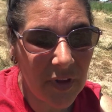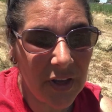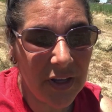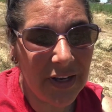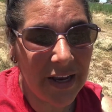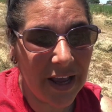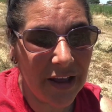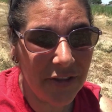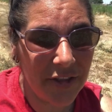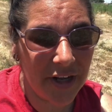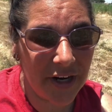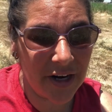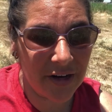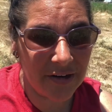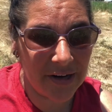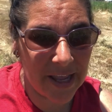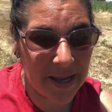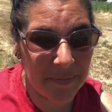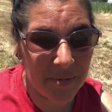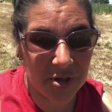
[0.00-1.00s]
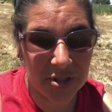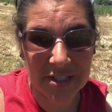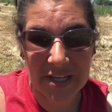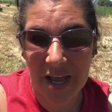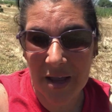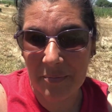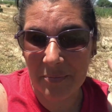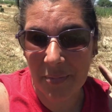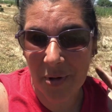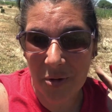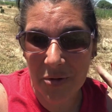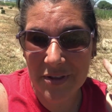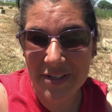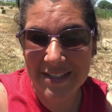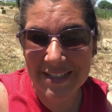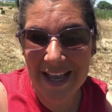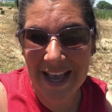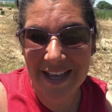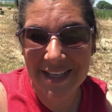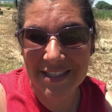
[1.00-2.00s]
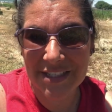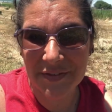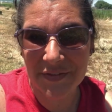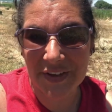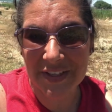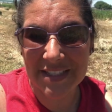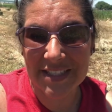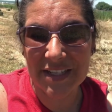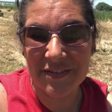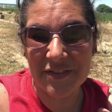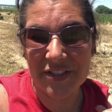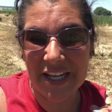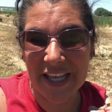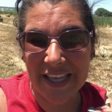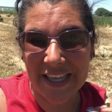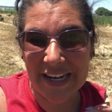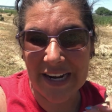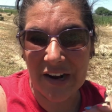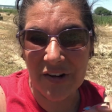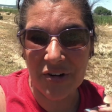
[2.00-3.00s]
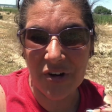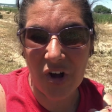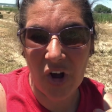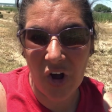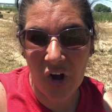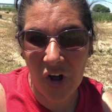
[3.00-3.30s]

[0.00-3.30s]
Now that our neighbors on both sides of us have taken out